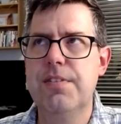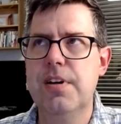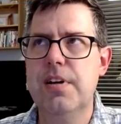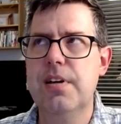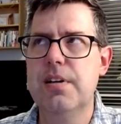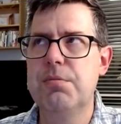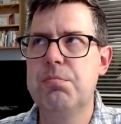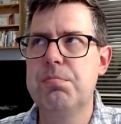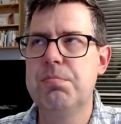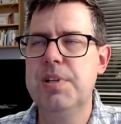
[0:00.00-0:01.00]

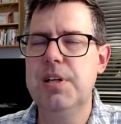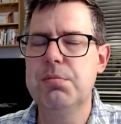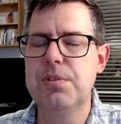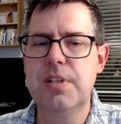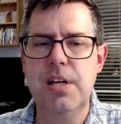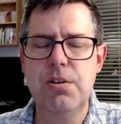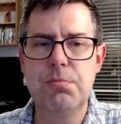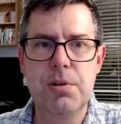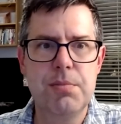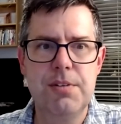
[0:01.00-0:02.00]
been able to count
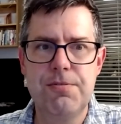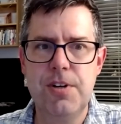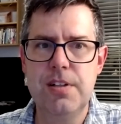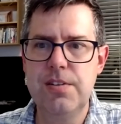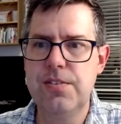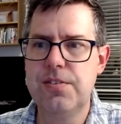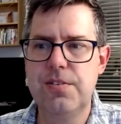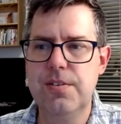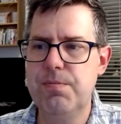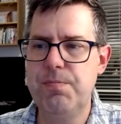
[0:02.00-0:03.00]
among my friends